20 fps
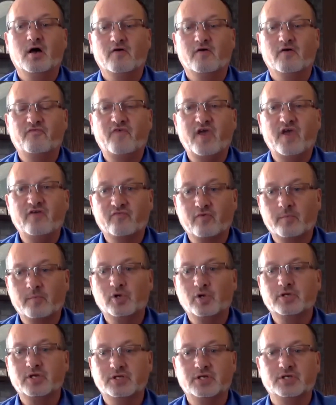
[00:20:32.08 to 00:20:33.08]
favorable
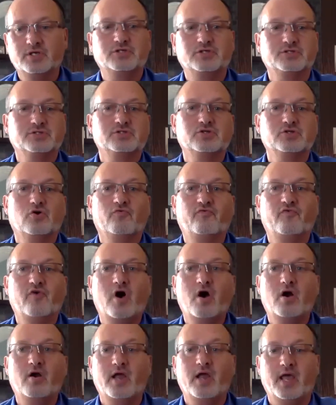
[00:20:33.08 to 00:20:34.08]
conditions so
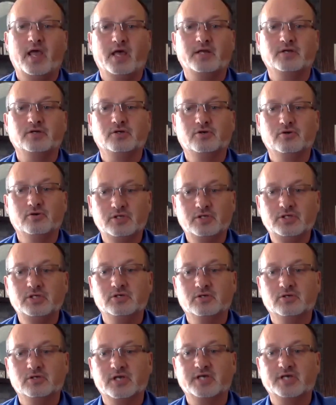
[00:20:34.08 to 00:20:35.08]
far and good
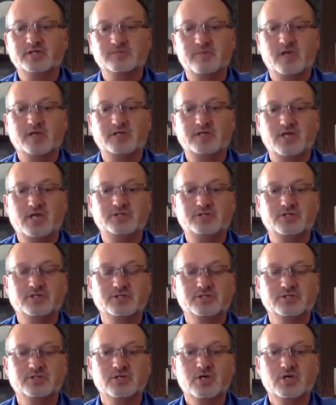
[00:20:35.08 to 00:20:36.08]
yield
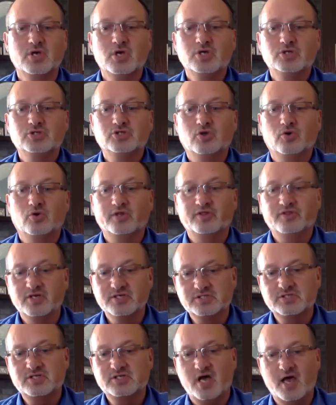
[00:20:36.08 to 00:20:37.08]
expectations. So at
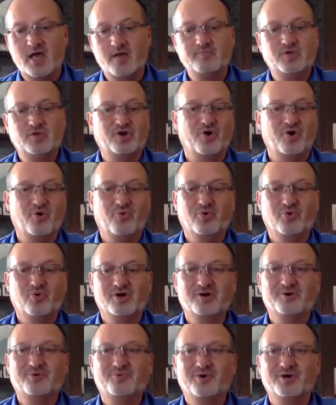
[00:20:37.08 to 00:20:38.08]
this time,
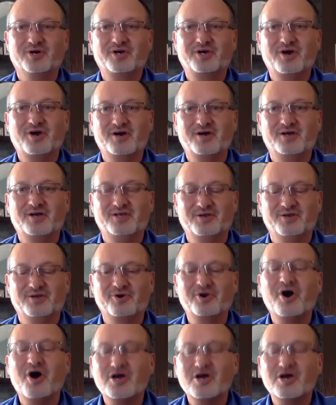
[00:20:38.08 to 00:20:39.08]
we're
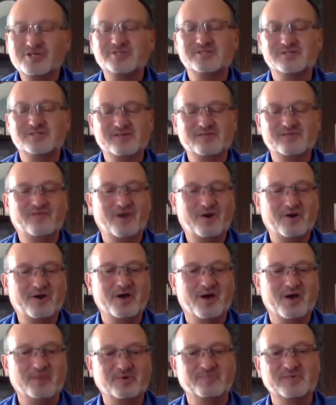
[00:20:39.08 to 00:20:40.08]
cautiously very
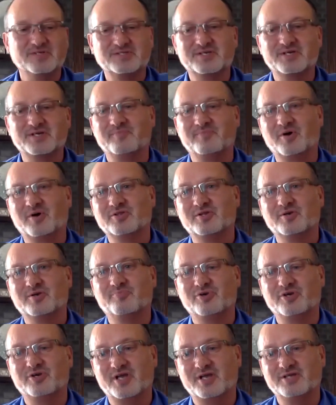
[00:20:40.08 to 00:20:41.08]
optimistic about the
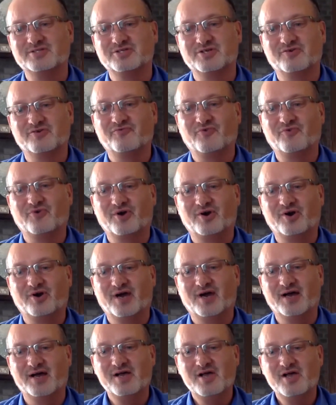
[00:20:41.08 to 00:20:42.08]
potential
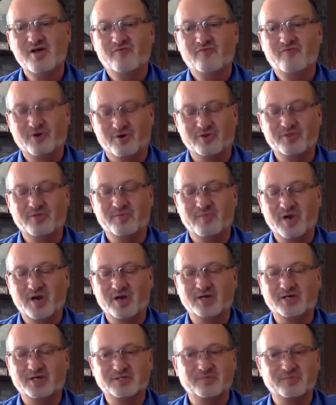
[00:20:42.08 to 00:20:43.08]
for North
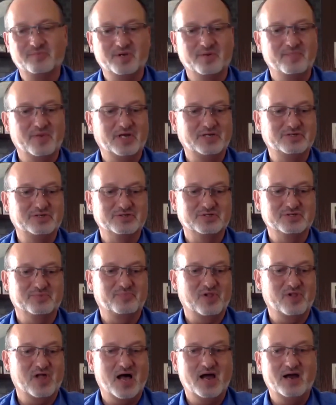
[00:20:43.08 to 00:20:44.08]
America to be a major
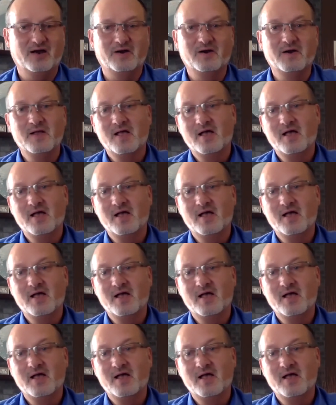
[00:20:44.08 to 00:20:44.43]
supplier.